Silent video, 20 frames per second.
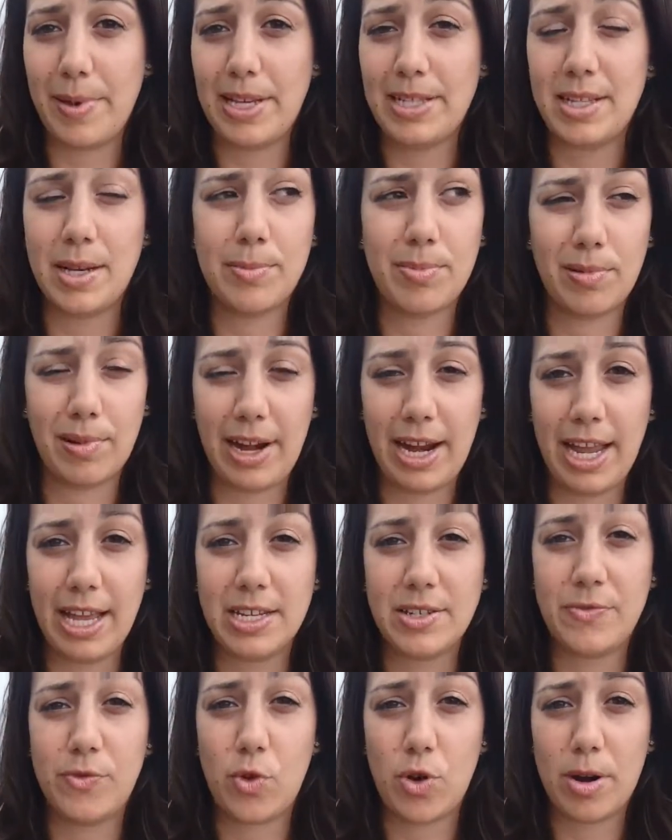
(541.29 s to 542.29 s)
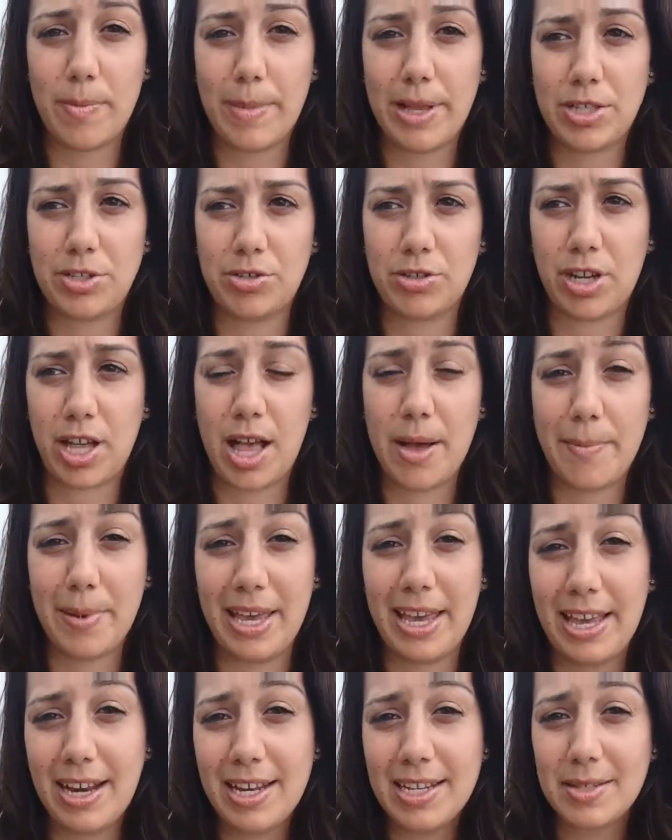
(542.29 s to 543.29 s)
It's a brand for a menstrual cup.
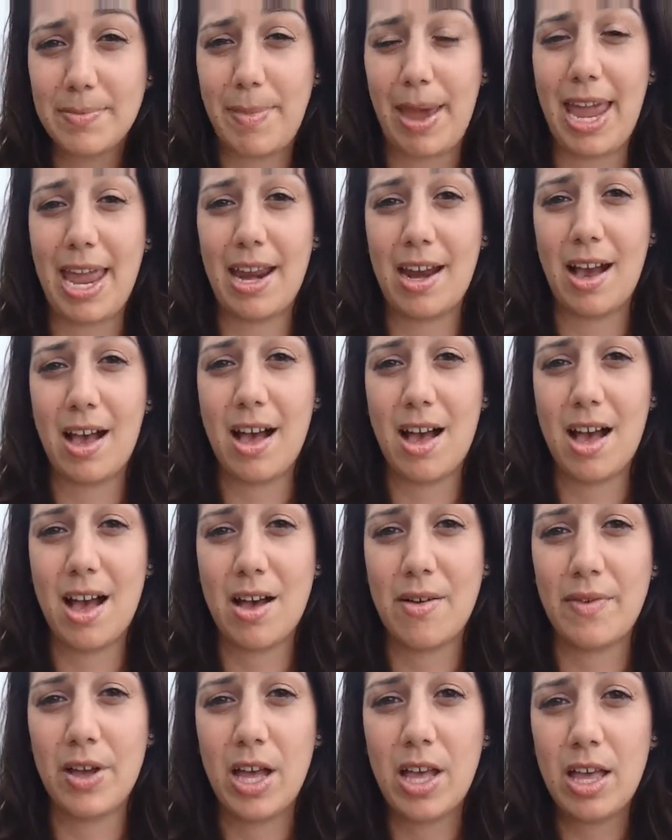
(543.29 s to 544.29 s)
It is made of,